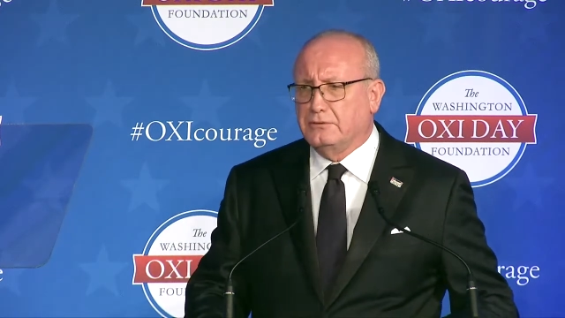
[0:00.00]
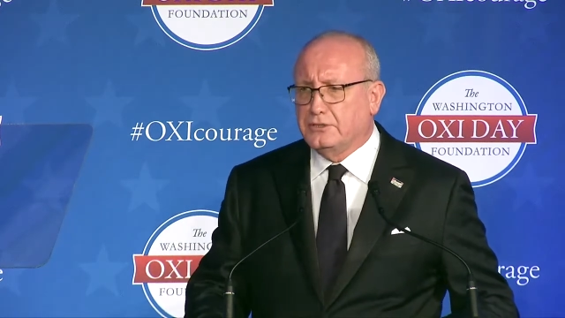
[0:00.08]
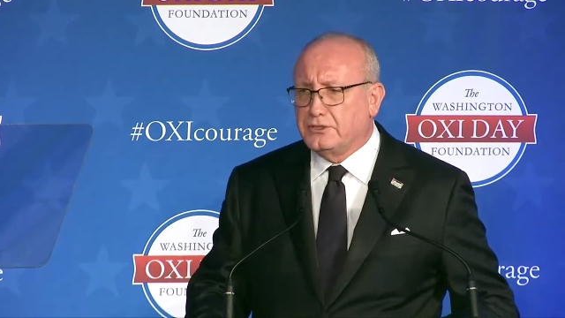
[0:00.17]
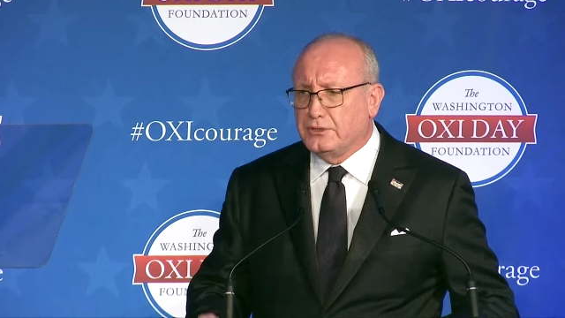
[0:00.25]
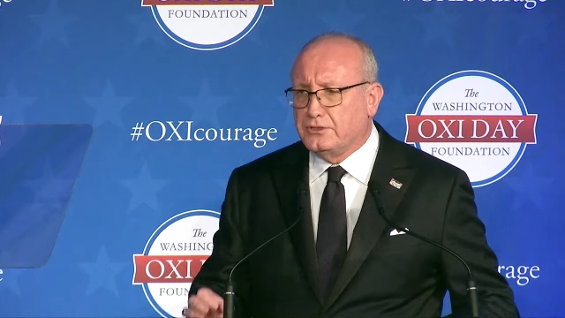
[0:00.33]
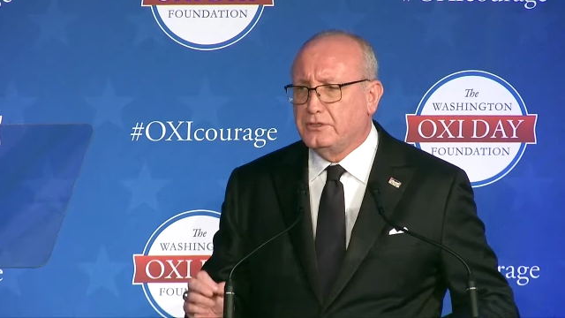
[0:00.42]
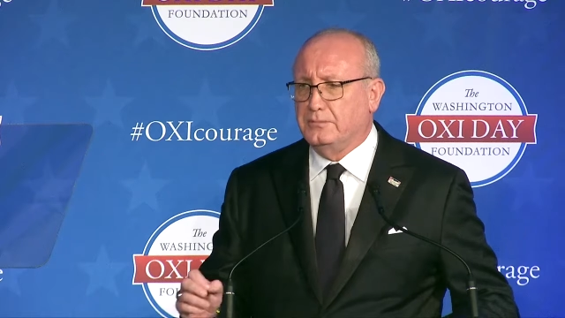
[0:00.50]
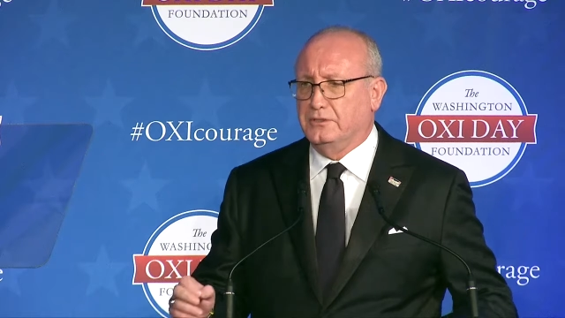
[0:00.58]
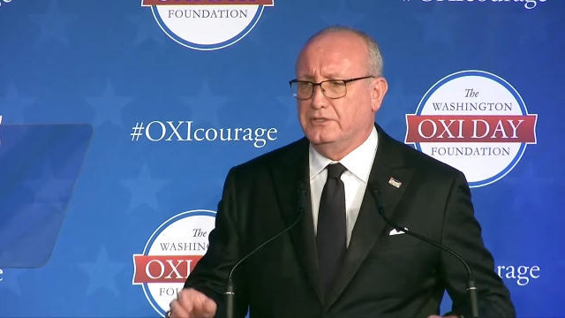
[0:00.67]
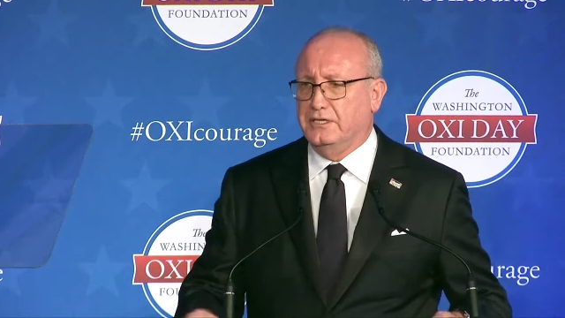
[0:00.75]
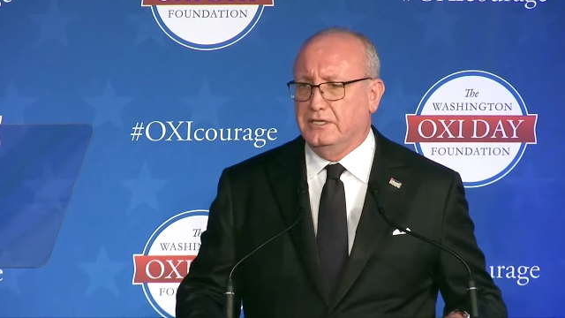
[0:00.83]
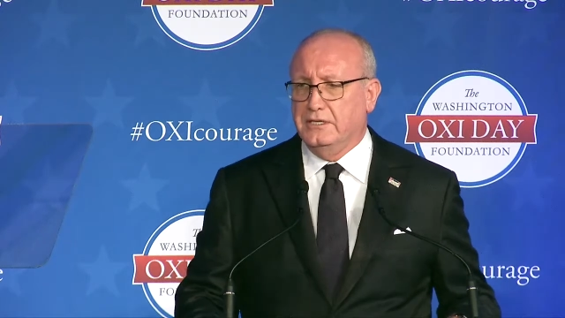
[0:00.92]

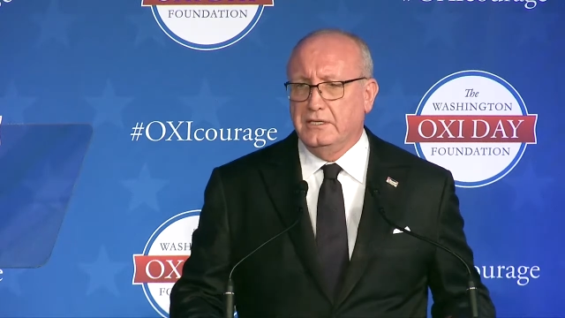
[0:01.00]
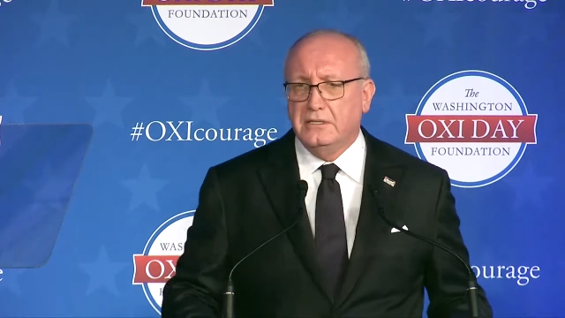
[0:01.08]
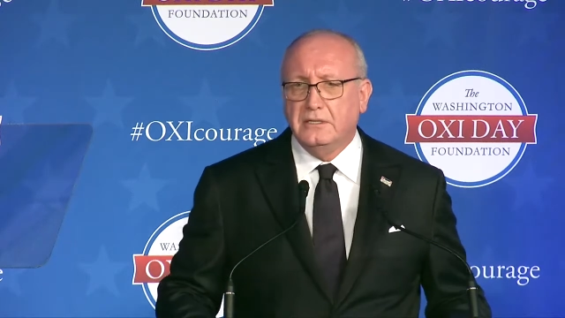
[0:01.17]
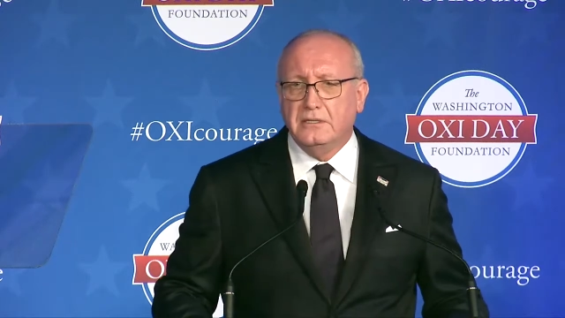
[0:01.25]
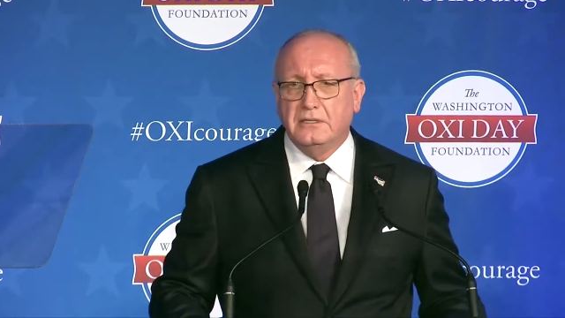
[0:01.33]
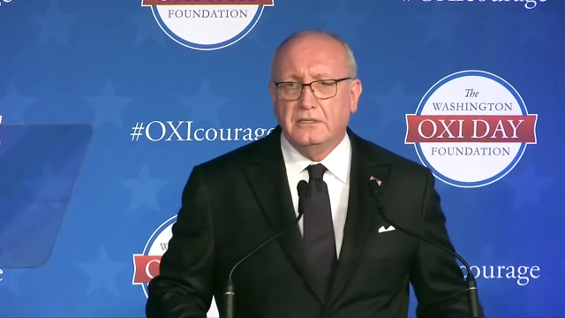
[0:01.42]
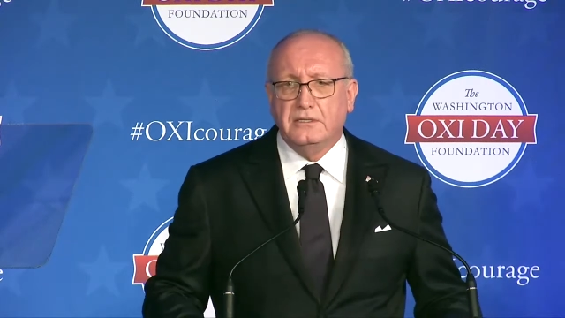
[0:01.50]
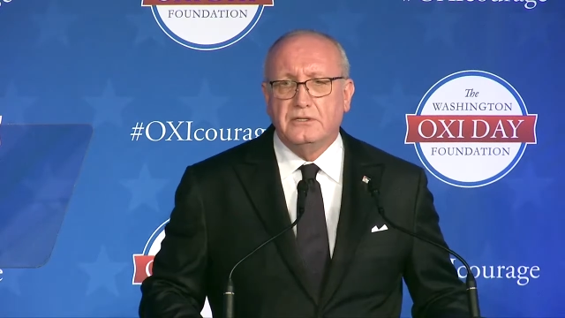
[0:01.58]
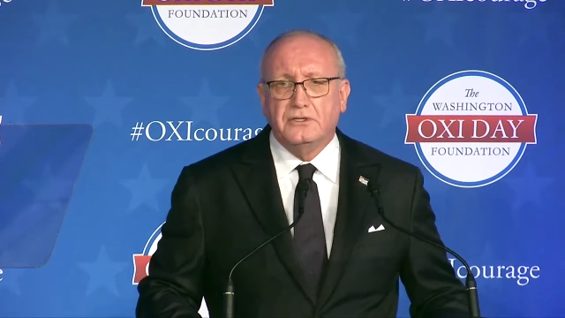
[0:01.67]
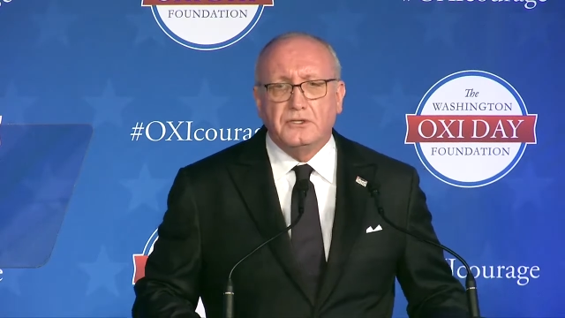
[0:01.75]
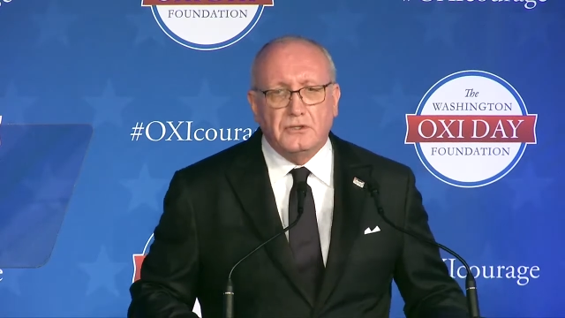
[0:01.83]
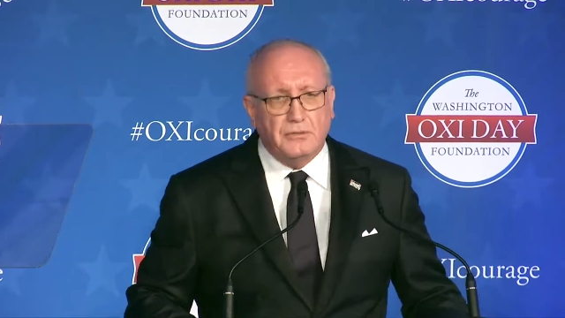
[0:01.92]
Chrysostomos did
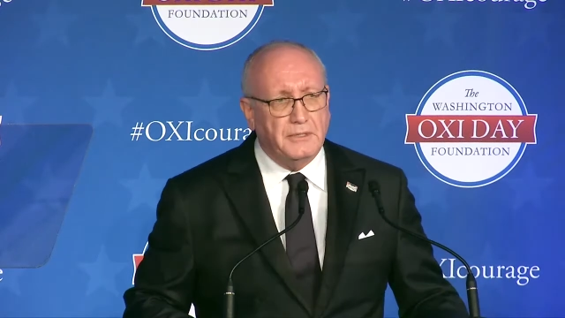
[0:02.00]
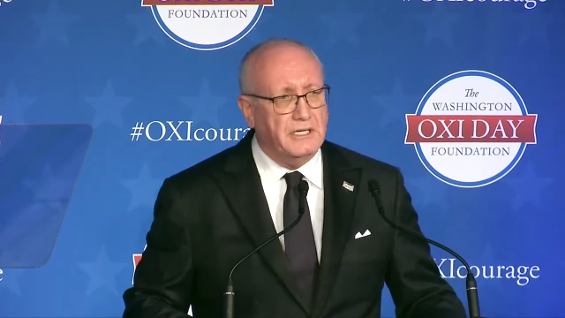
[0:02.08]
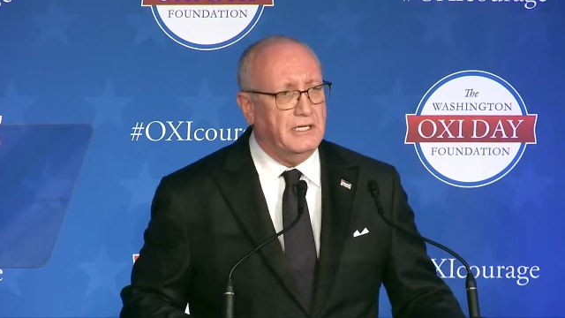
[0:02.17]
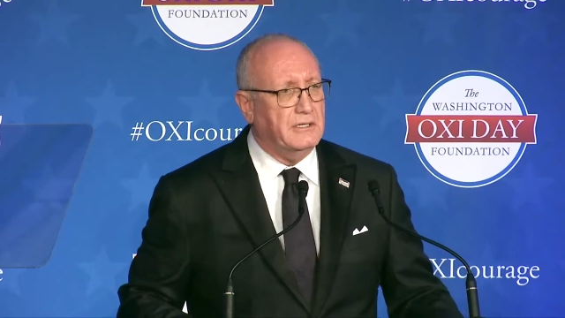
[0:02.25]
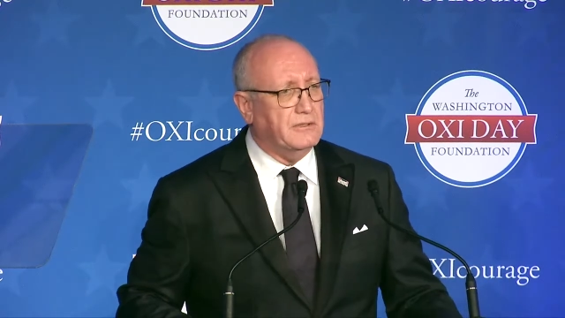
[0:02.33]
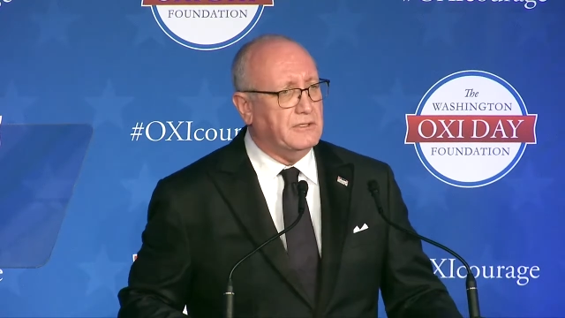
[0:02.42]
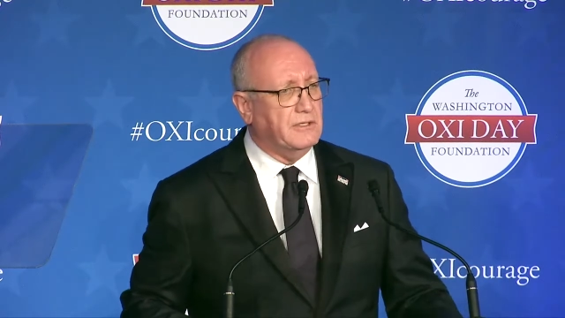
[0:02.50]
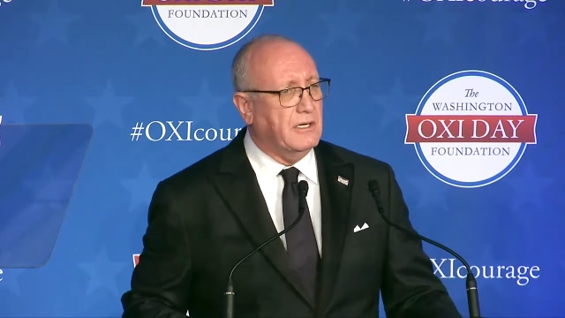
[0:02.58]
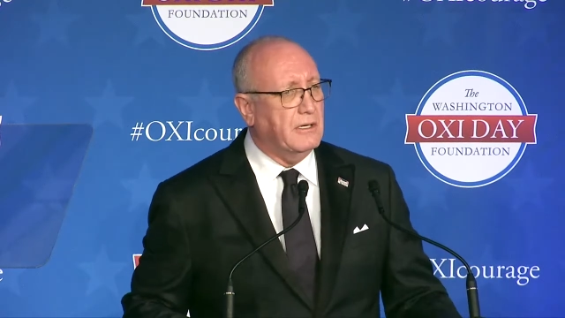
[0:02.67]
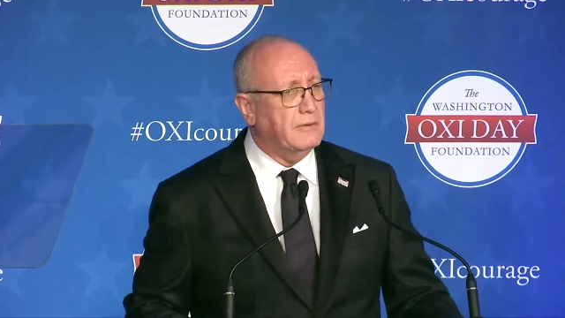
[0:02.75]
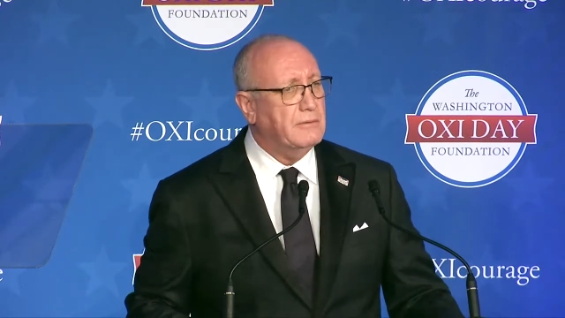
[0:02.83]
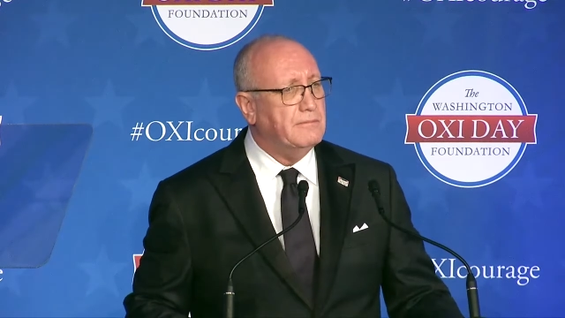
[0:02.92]
so many years ago.